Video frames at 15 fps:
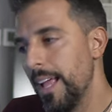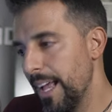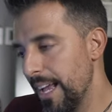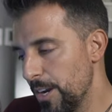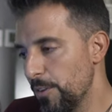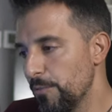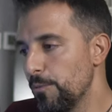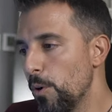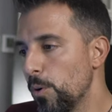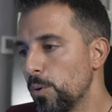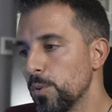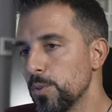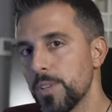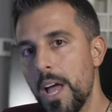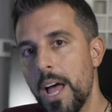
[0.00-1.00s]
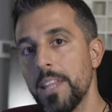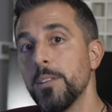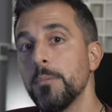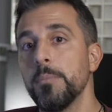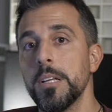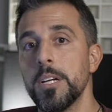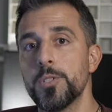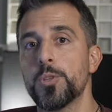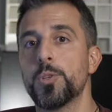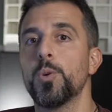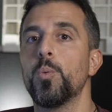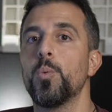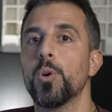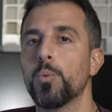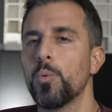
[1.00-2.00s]
And on vocals, I had the pleasure to
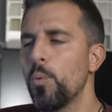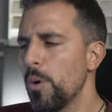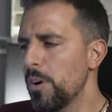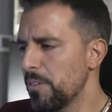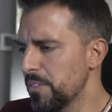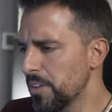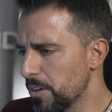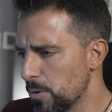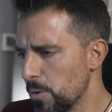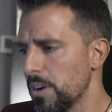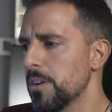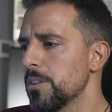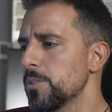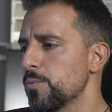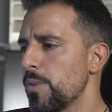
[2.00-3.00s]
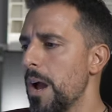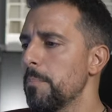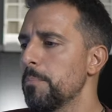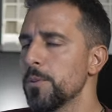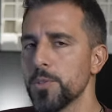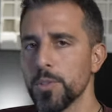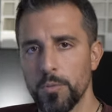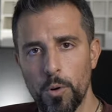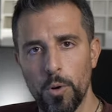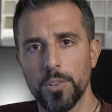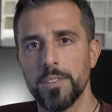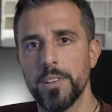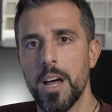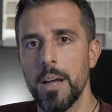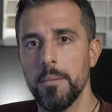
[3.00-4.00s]
work with one of the greatest rappers of all
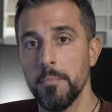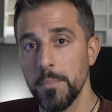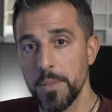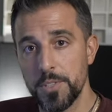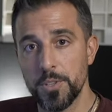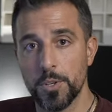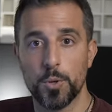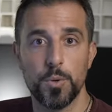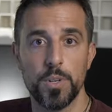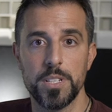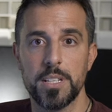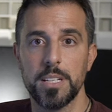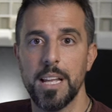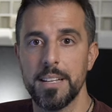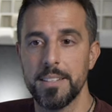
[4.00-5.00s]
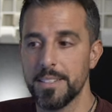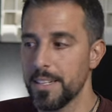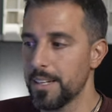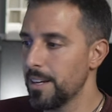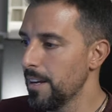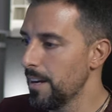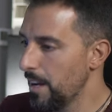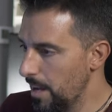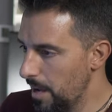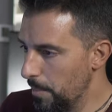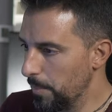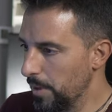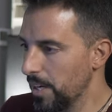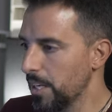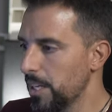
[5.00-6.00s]
time, Mr. Chris Classic.
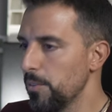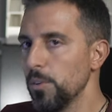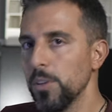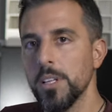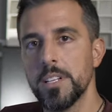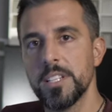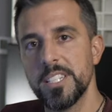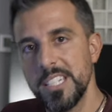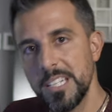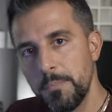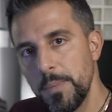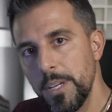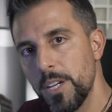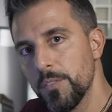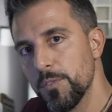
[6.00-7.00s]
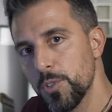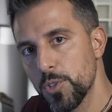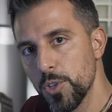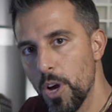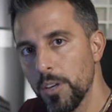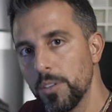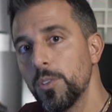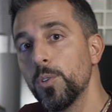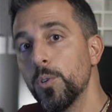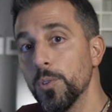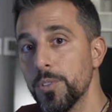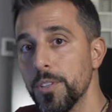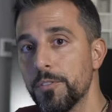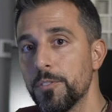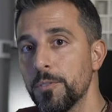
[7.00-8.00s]
I'm gonna give you a little sneak peek of the song
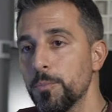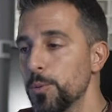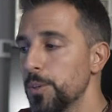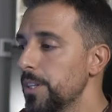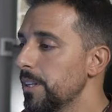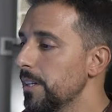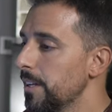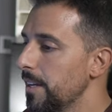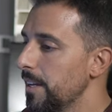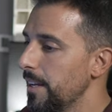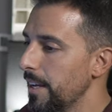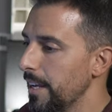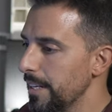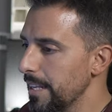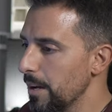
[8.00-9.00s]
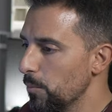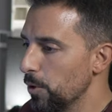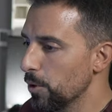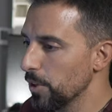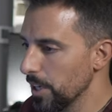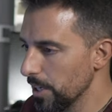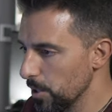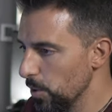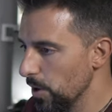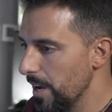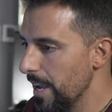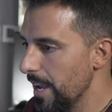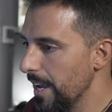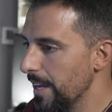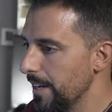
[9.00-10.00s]
called Different Breed, and then we're gonna go
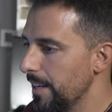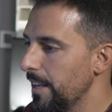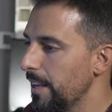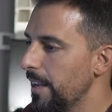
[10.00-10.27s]
ahead